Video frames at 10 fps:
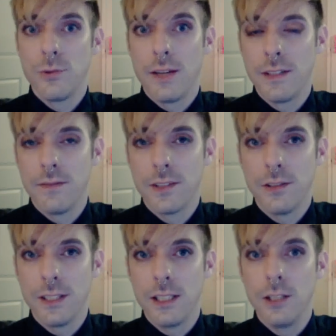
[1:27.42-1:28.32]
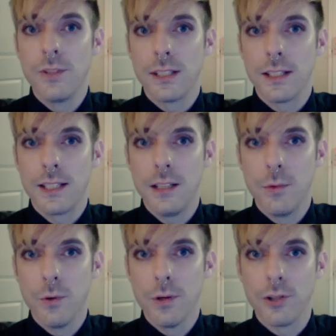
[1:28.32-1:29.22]
have difficulty using a
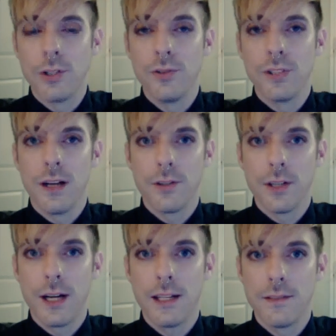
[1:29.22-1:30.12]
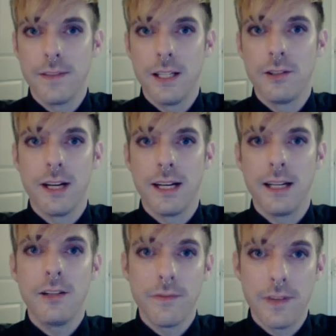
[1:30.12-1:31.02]
keyboard or using other kinds of internet
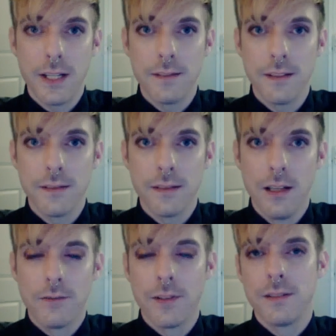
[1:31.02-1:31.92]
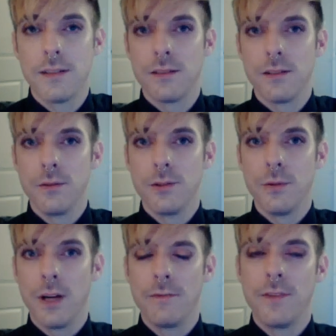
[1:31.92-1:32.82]
interfaces, for instance those who
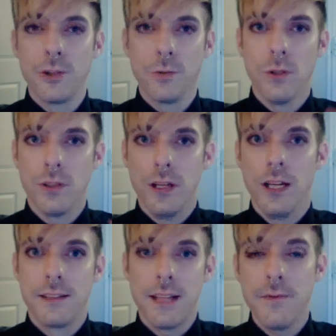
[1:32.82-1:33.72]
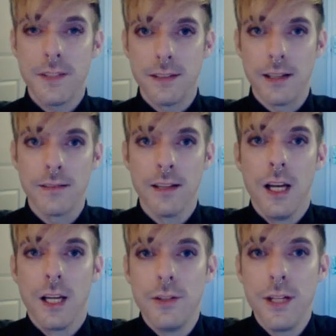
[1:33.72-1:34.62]
have visual deficits,
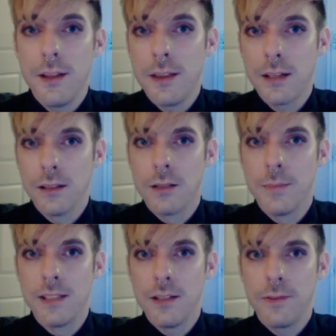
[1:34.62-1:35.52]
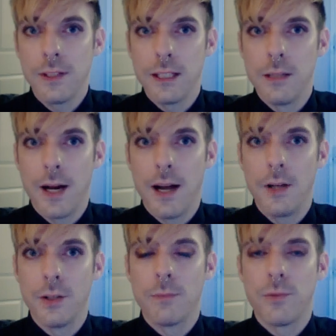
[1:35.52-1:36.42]
you need to think a little bit differently about how
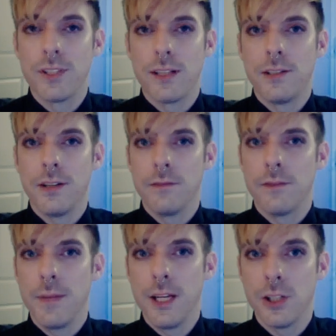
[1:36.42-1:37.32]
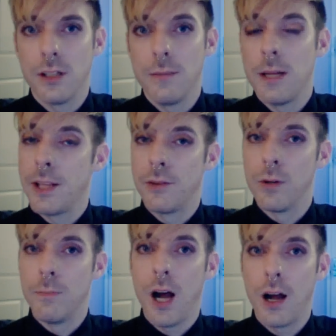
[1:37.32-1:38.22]
you can present your information, maybe through
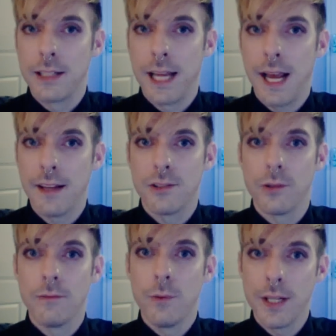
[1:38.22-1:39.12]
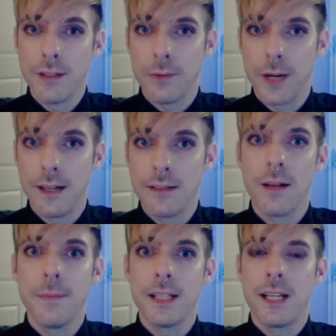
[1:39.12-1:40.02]
a podcast or a voice thread,
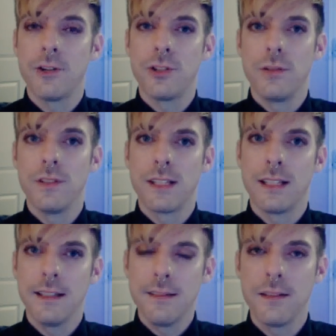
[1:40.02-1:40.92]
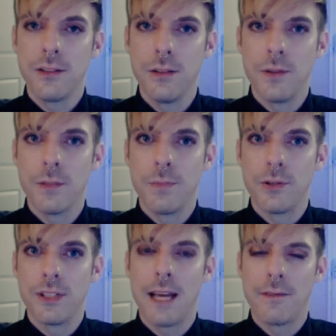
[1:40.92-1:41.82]
something that your students can listen to as
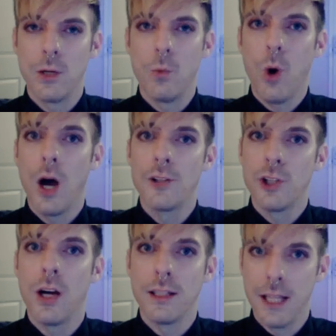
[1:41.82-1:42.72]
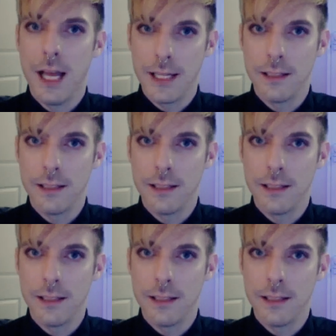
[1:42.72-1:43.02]
opposed to having to watch online.